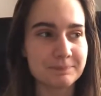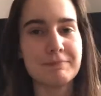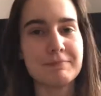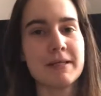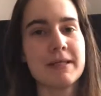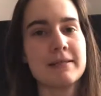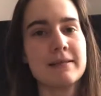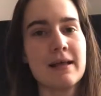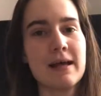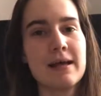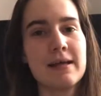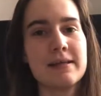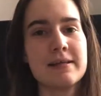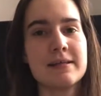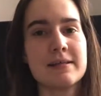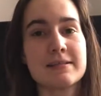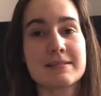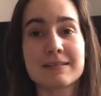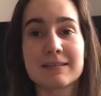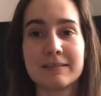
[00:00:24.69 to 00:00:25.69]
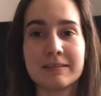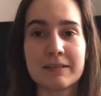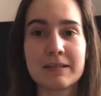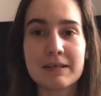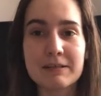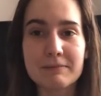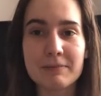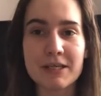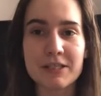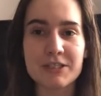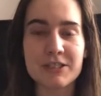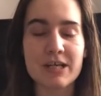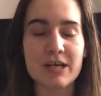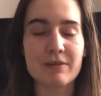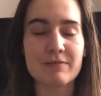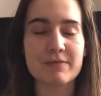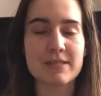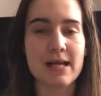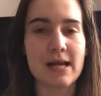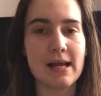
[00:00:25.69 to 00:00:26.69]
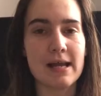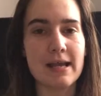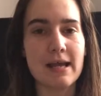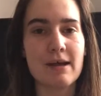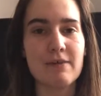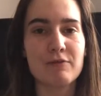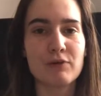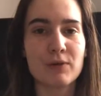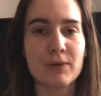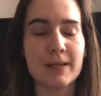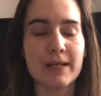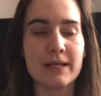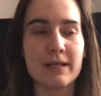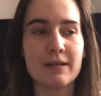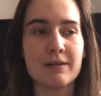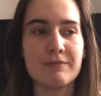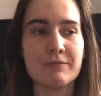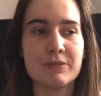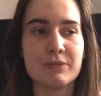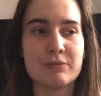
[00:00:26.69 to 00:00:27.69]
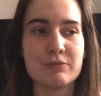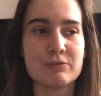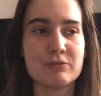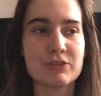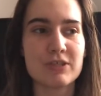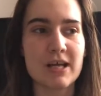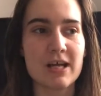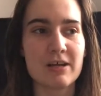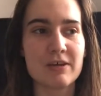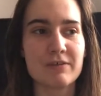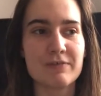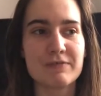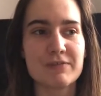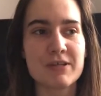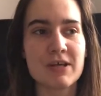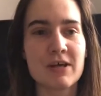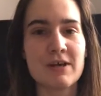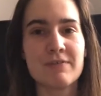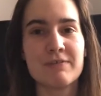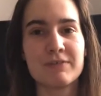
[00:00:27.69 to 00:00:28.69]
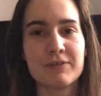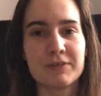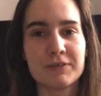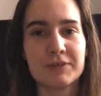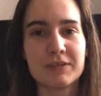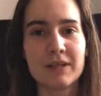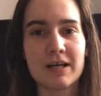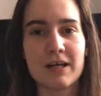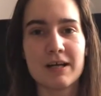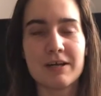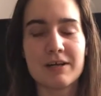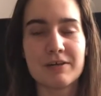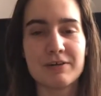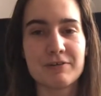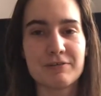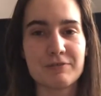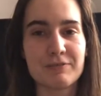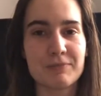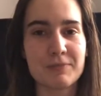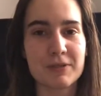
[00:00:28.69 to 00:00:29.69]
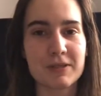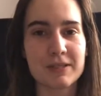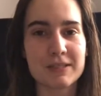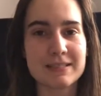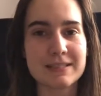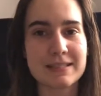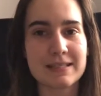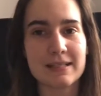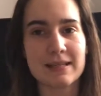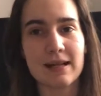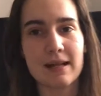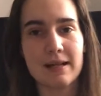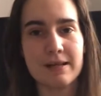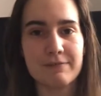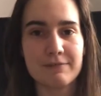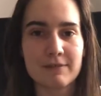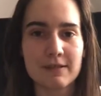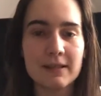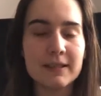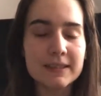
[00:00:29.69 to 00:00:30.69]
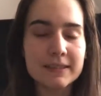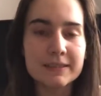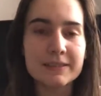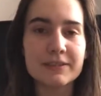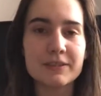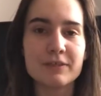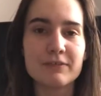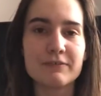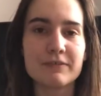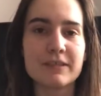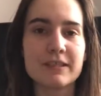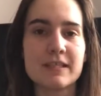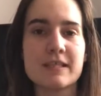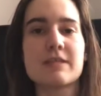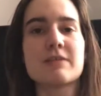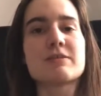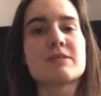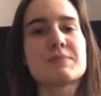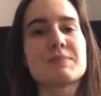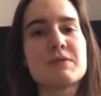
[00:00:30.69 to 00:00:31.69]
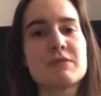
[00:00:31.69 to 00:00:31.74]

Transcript: And that is clearing my shelves. I have quite a few shelves full of books that I have collected over the years.